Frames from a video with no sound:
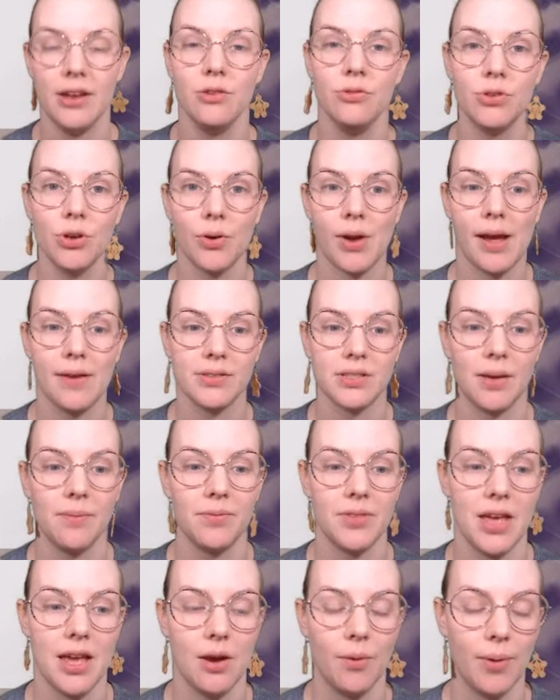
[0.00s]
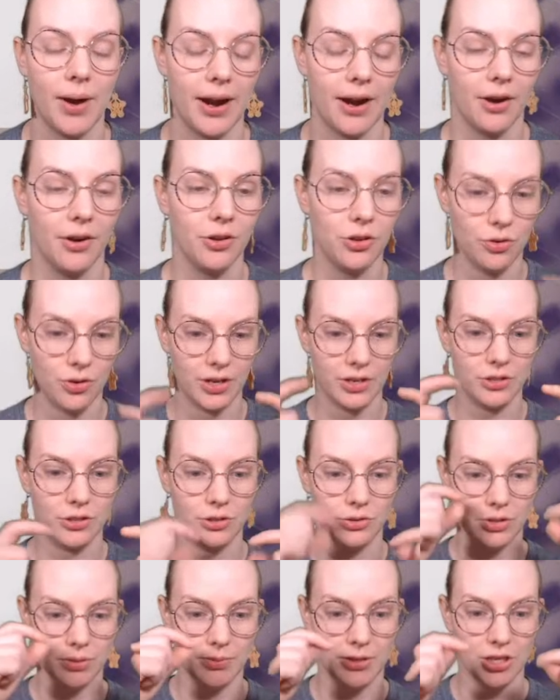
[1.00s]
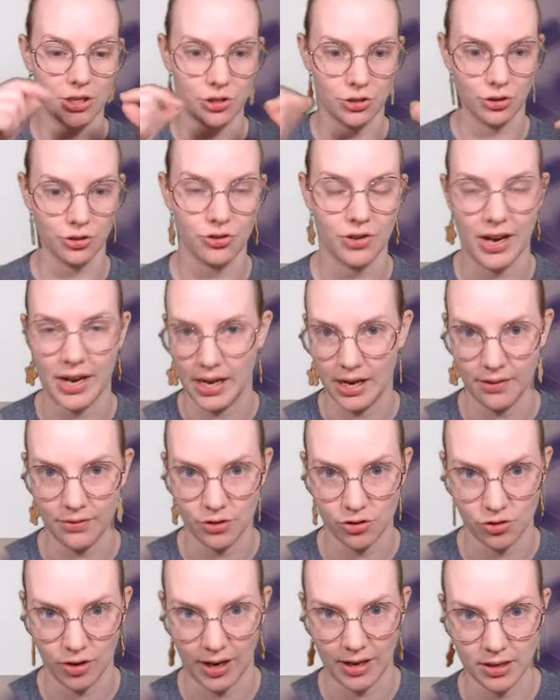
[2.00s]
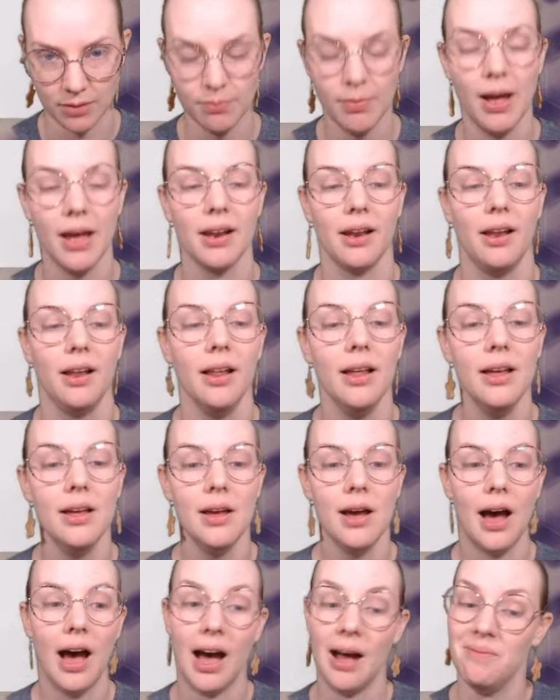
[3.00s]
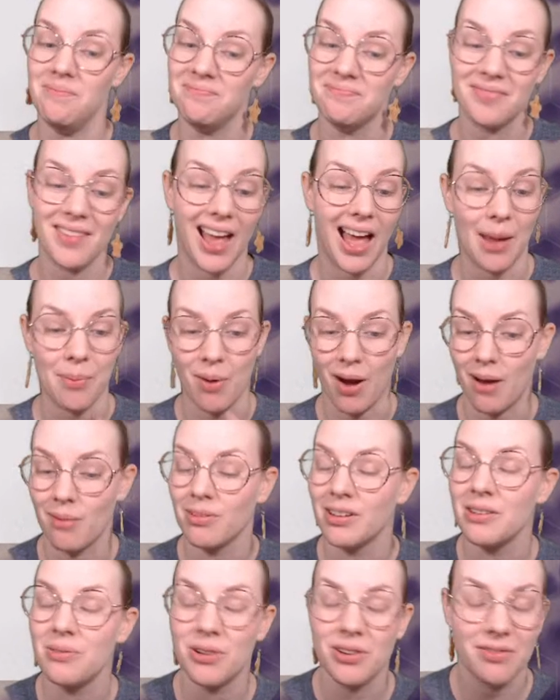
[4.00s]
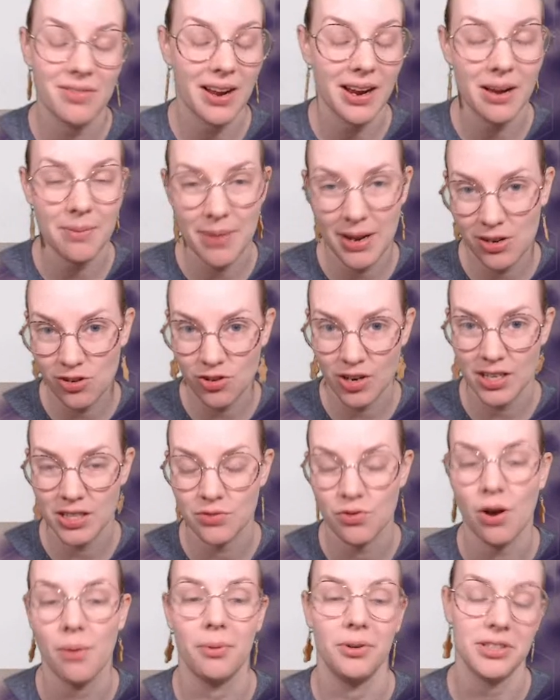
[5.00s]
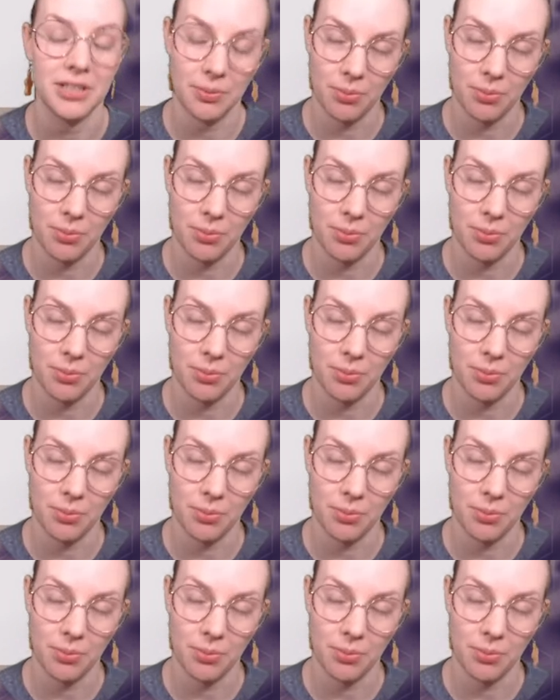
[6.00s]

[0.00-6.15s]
You don't have something where you can do some additional training of the trained model, I probably wouldn't recommend transformers.